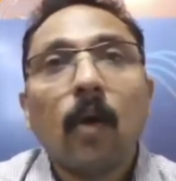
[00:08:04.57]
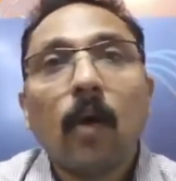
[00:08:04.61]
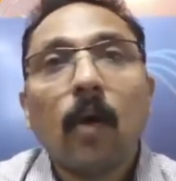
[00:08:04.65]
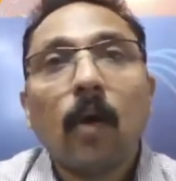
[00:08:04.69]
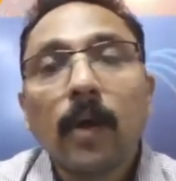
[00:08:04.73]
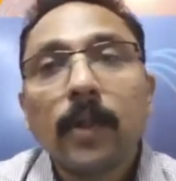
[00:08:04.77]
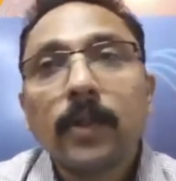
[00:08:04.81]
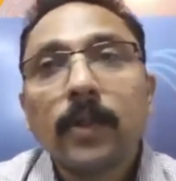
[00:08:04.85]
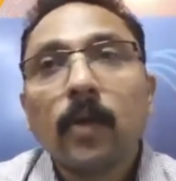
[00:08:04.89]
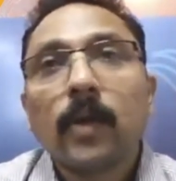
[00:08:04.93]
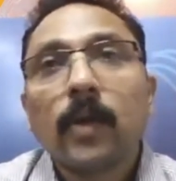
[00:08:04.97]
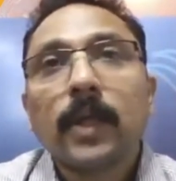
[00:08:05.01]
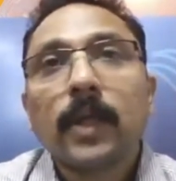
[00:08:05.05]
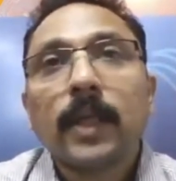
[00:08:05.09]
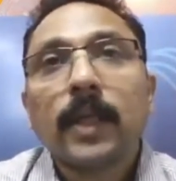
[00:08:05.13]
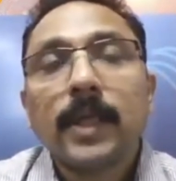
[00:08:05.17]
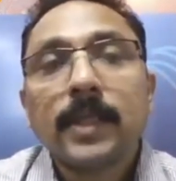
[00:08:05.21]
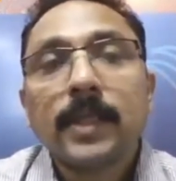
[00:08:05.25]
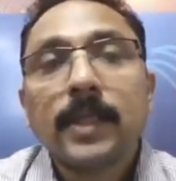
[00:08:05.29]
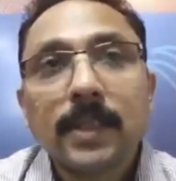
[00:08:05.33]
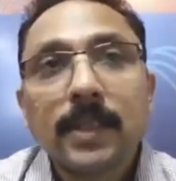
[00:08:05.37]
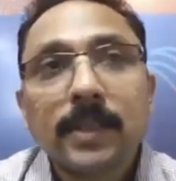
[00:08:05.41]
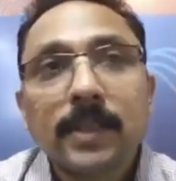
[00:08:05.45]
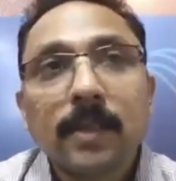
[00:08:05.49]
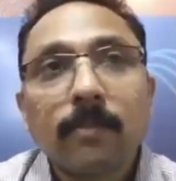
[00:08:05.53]
all the
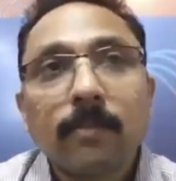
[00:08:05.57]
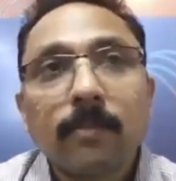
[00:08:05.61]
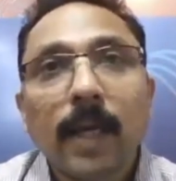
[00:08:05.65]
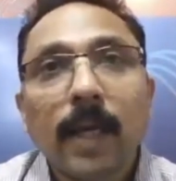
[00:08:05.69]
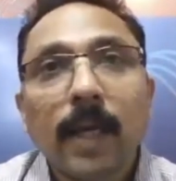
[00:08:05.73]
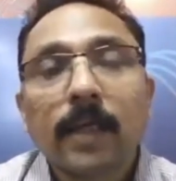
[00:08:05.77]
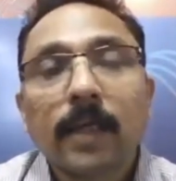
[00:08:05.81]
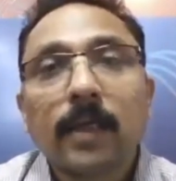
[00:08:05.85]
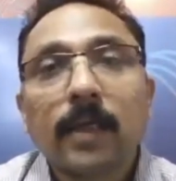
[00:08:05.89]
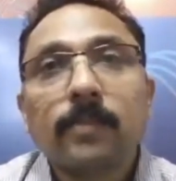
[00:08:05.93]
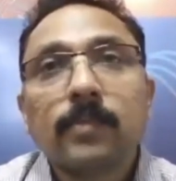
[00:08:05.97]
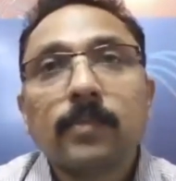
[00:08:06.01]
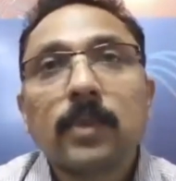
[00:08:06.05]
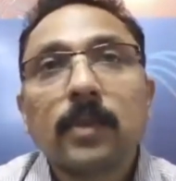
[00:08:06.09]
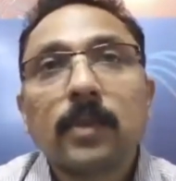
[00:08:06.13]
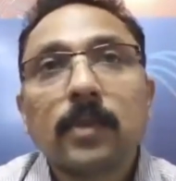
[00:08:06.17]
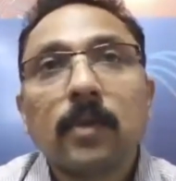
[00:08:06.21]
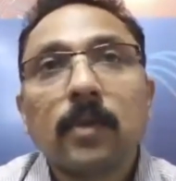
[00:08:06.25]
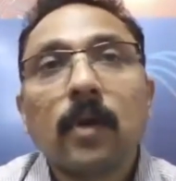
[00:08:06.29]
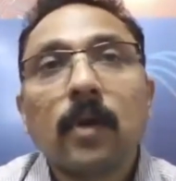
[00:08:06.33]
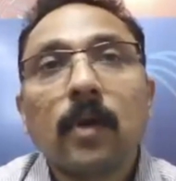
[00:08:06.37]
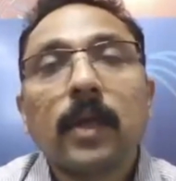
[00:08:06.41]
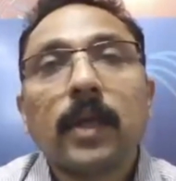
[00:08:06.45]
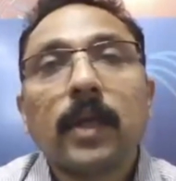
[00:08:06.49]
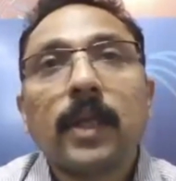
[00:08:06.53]
organization backups
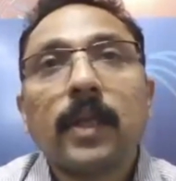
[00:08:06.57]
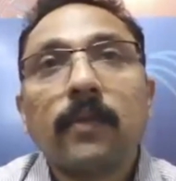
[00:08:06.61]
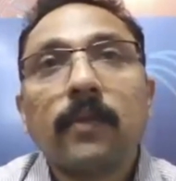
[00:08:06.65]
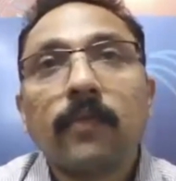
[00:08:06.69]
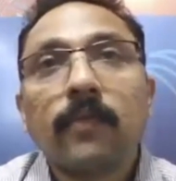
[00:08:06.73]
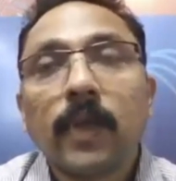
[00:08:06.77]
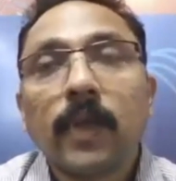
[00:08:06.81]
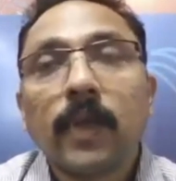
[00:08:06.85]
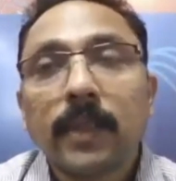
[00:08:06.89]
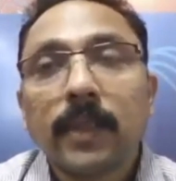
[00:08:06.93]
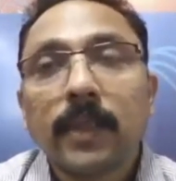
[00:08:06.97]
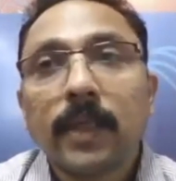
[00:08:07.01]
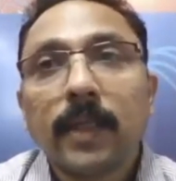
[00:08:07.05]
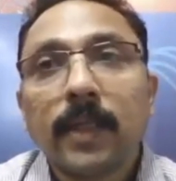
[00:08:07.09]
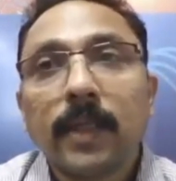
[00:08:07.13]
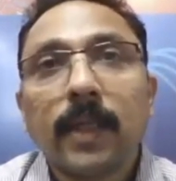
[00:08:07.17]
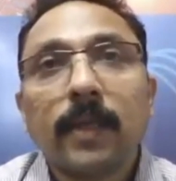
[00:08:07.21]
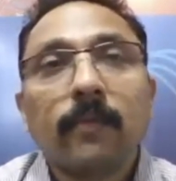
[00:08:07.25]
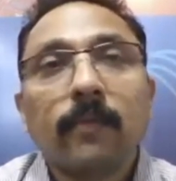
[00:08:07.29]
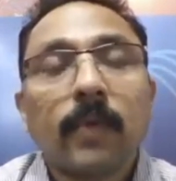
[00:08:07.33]
got infected.